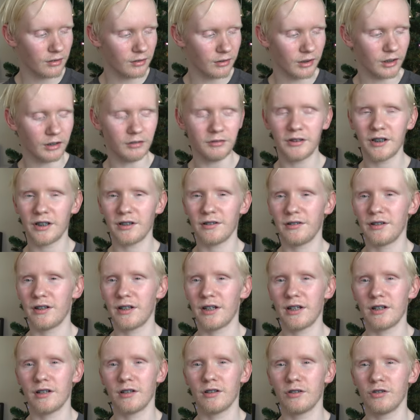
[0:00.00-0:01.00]
low
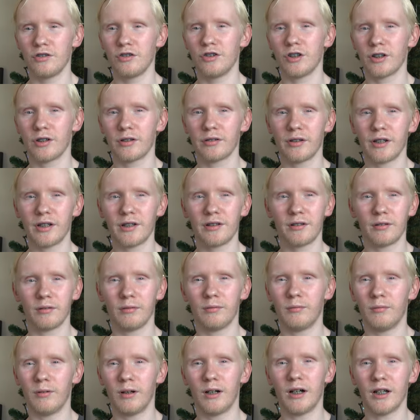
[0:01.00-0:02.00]
density
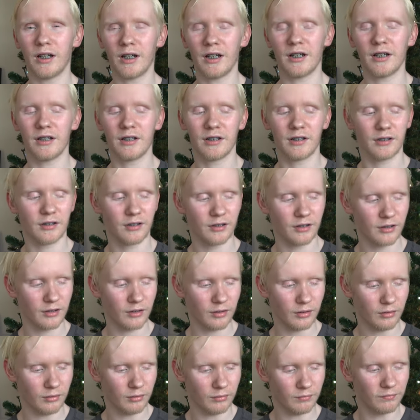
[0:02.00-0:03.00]
Generation 1
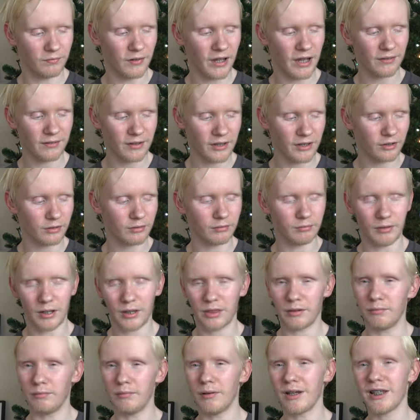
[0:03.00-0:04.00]
variant
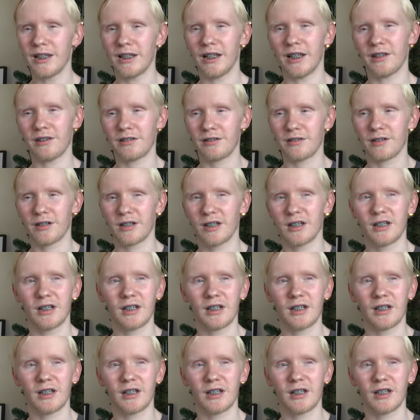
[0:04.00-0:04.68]
with winglets.